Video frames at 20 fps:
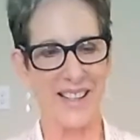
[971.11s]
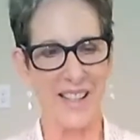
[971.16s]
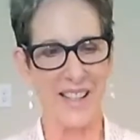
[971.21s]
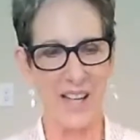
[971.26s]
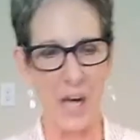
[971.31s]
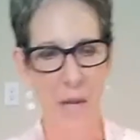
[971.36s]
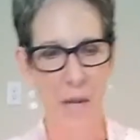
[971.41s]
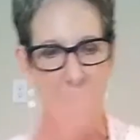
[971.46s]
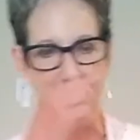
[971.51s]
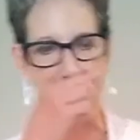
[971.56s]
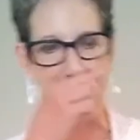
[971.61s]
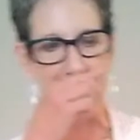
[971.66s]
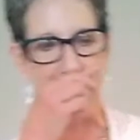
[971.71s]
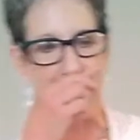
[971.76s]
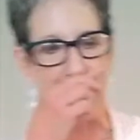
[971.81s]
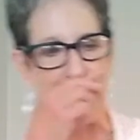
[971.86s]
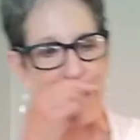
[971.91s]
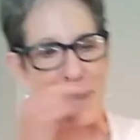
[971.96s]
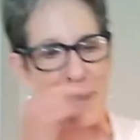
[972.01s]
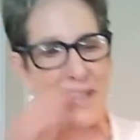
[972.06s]
All right. So
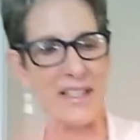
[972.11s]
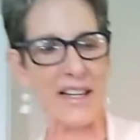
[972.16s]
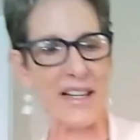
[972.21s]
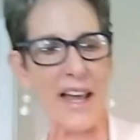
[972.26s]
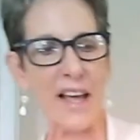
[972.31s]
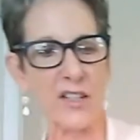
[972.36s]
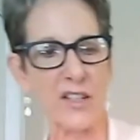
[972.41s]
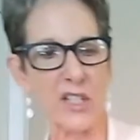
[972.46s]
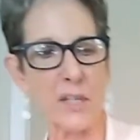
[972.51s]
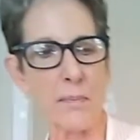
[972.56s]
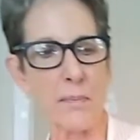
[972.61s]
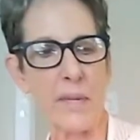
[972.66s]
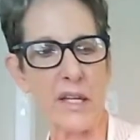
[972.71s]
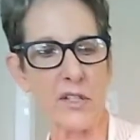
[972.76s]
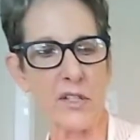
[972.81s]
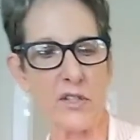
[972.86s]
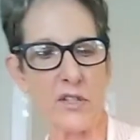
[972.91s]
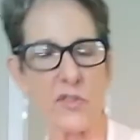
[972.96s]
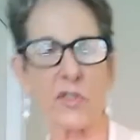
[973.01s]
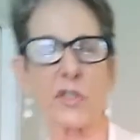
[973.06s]
what does it actually mean
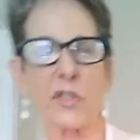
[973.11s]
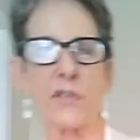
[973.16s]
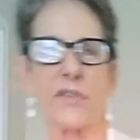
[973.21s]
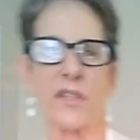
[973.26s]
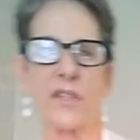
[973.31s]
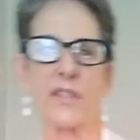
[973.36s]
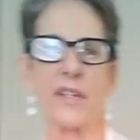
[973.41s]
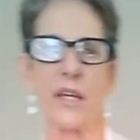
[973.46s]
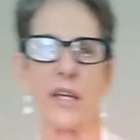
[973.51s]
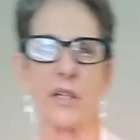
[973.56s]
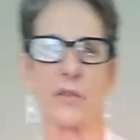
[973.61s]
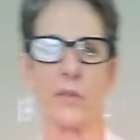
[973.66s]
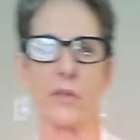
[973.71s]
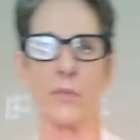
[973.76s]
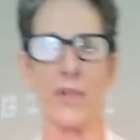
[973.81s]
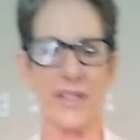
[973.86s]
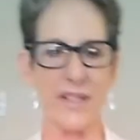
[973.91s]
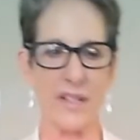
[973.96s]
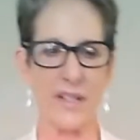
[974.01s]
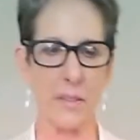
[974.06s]
to serve the sacred?
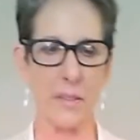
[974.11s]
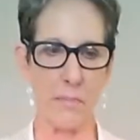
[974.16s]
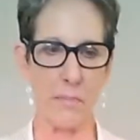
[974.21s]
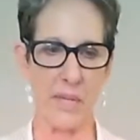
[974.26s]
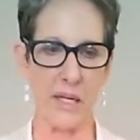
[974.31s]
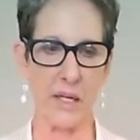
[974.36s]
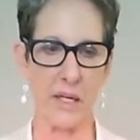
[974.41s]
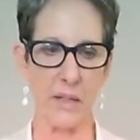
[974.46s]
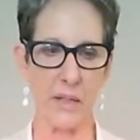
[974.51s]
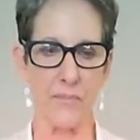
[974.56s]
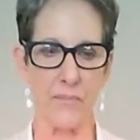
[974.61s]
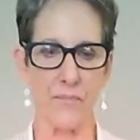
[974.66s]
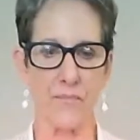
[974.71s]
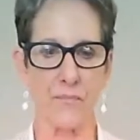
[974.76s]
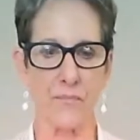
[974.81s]
What does it mean?